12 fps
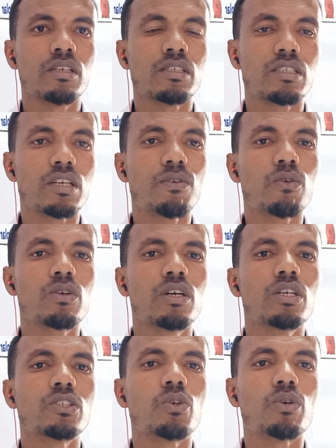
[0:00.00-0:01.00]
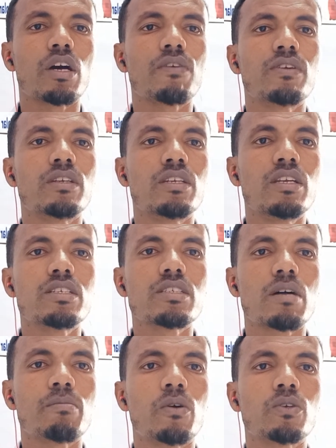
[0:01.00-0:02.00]
Therefore, geography deals
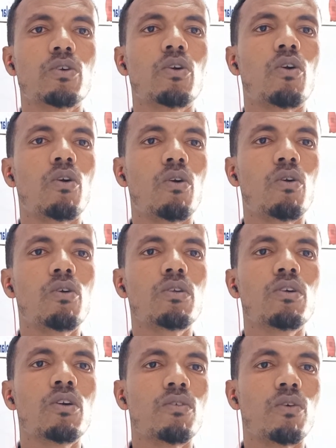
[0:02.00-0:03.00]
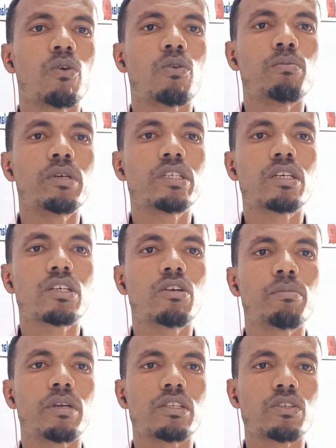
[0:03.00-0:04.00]
about all or major
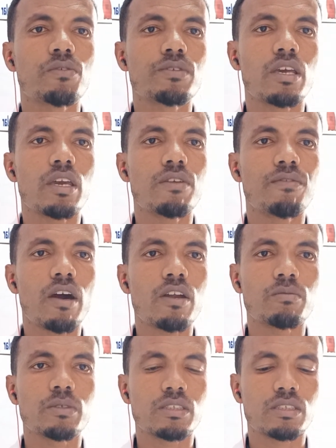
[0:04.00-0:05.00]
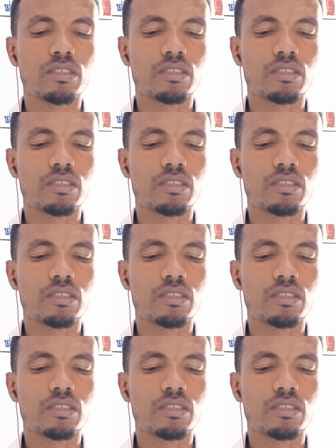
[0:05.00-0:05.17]
component of the environment.